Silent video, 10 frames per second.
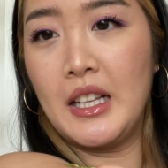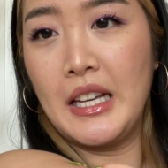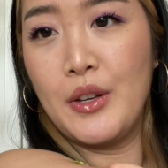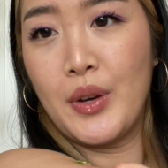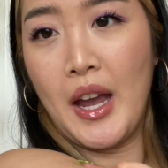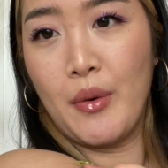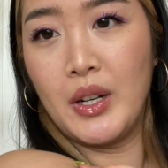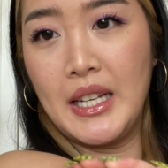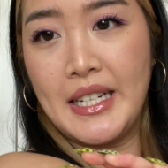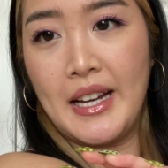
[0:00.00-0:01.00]
you can't
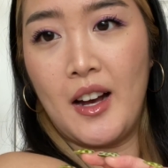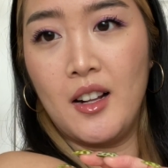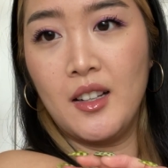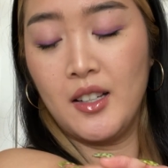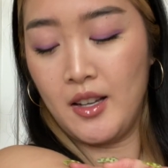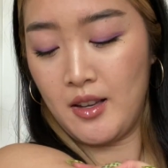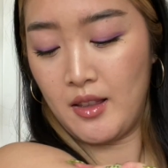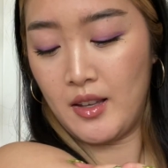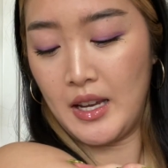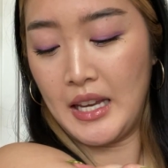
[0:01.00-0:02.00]
really tell.
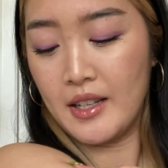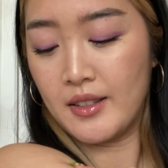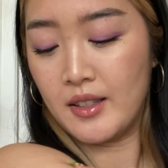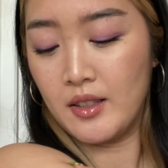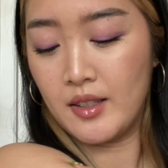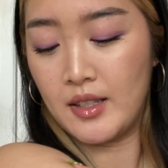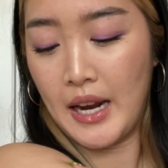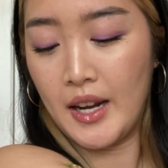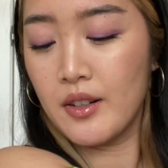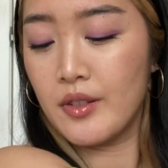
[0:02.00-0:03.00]
The ink still
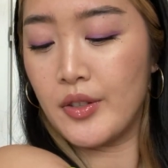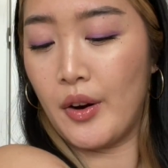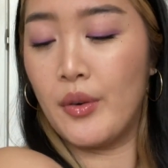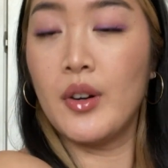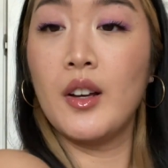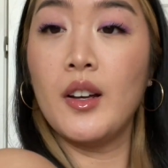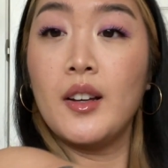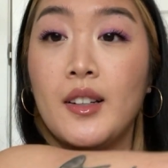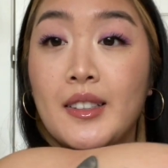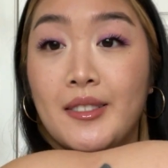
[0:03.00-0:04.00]
stayed, so
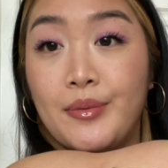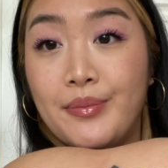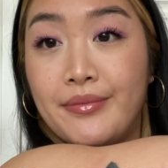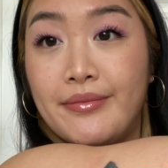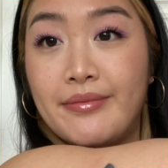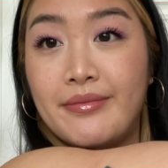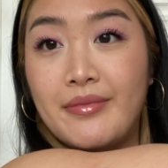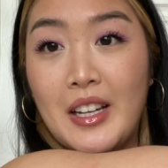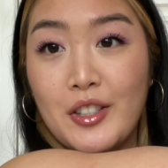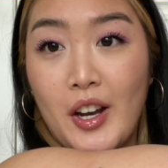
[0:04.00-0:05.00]

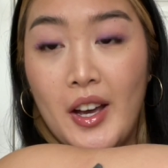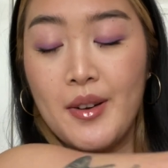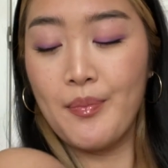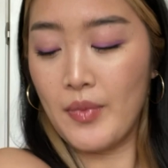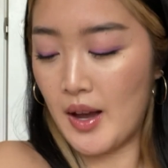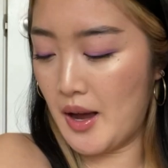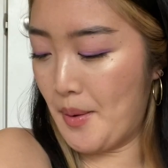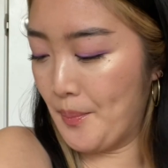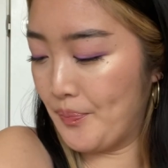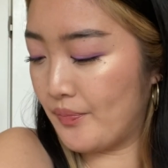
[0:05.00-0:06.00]
that's good.
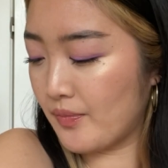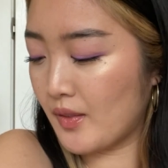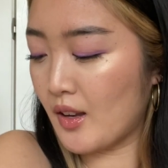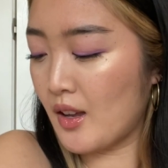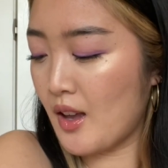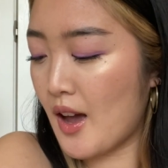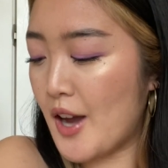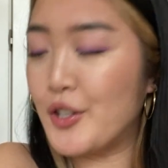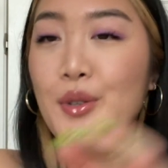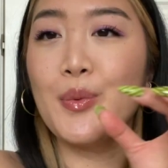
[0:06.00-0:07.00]
I
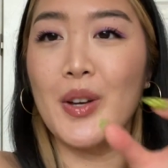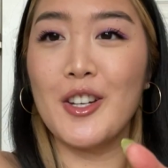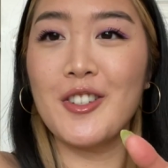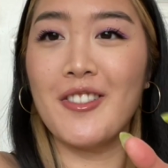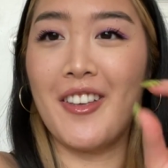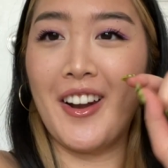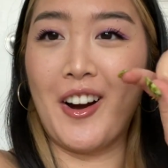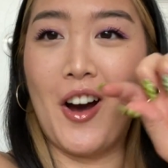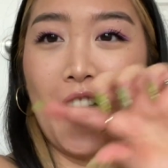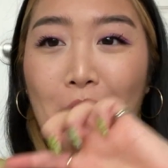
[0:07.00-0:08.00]
do wish that I
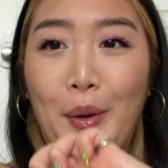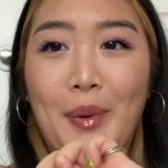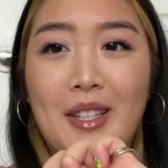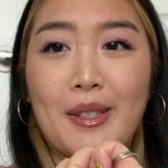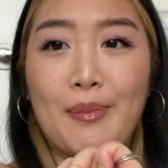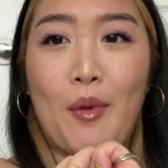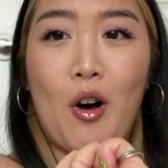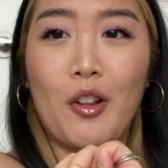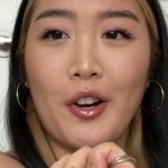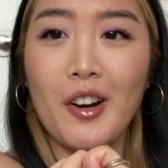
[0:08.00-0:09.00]
got it a little bit
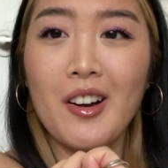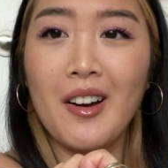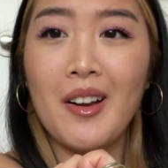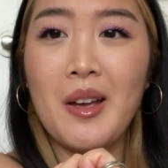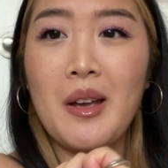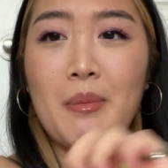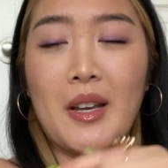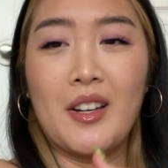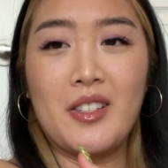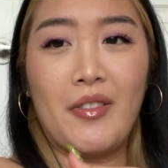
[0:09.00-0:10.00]
smaller
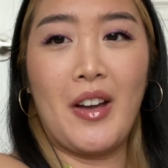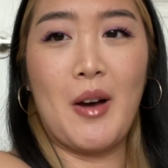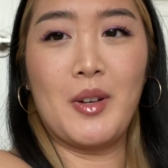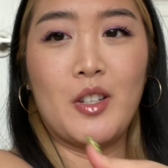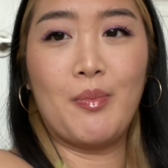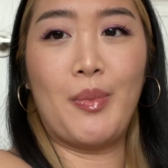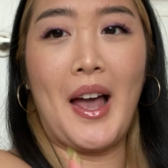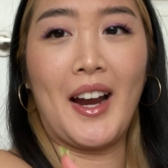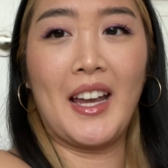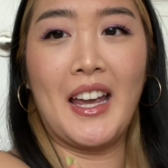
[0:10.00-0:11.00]
because of how much
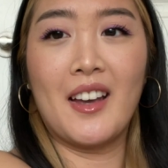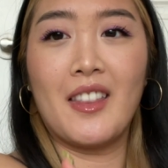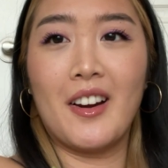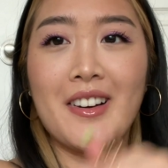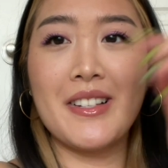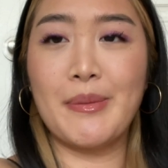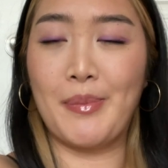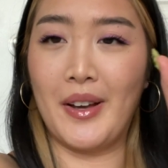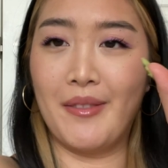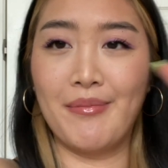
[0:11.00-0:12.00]
black ink there is, but